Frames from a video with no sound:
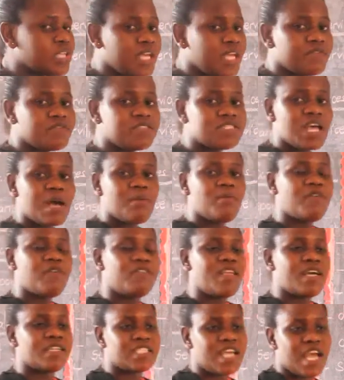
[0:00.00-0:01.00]
give some of
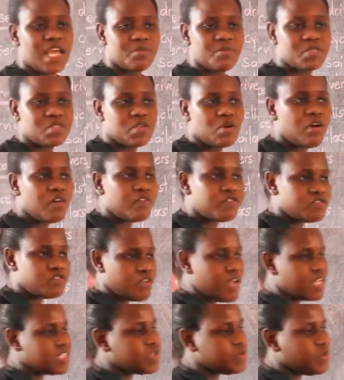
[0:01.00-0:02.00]
the types of
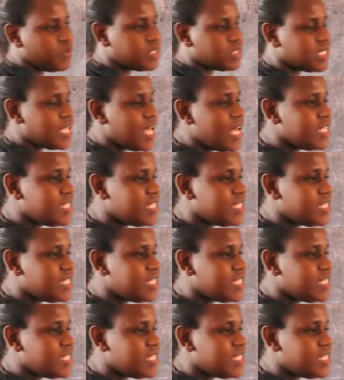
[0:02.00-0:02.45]
transport.